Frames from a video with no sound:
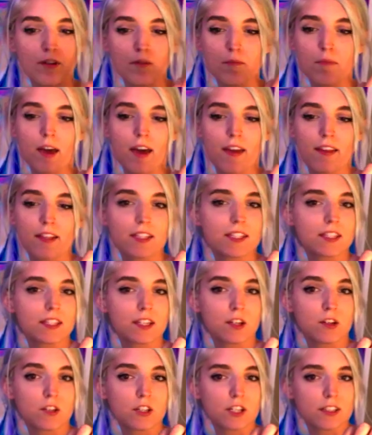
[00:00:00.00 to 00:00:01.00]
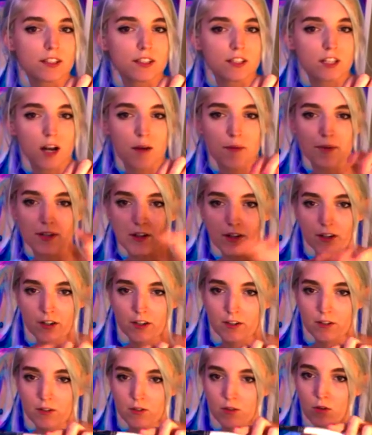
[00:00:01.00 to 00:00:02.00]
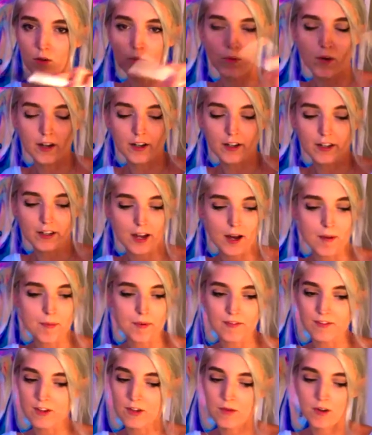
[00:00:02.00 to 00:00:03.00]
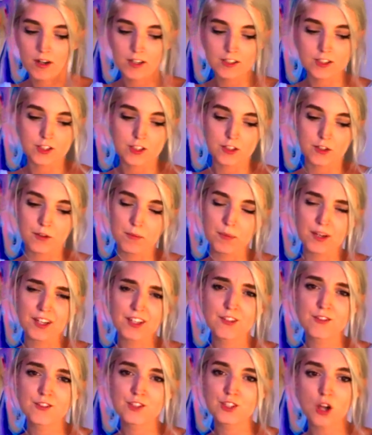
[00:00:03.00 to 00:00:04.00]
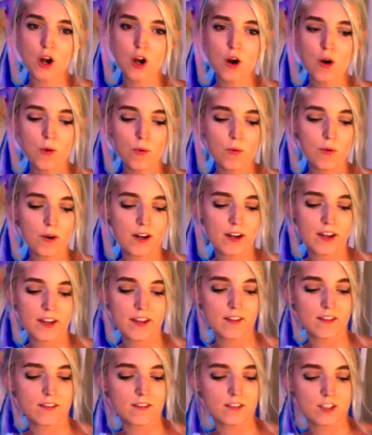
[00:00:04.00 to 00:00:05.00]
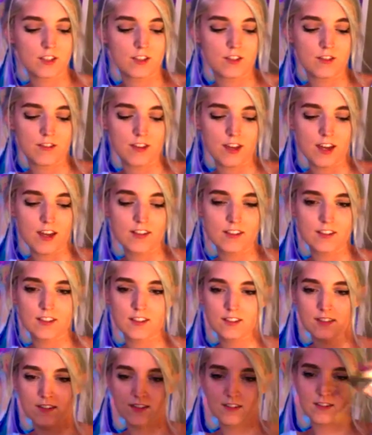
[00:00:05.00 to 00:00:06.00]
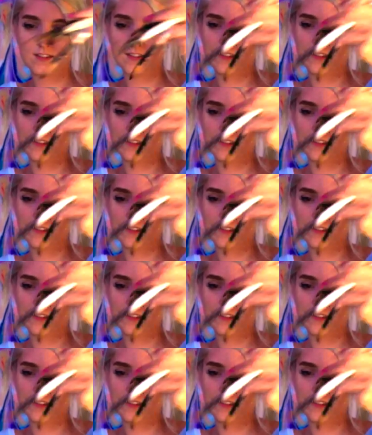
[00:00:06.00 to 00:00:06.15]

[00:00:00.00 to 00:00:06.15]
can balance it across the top of your water cup if you want to, but you don't want to do this.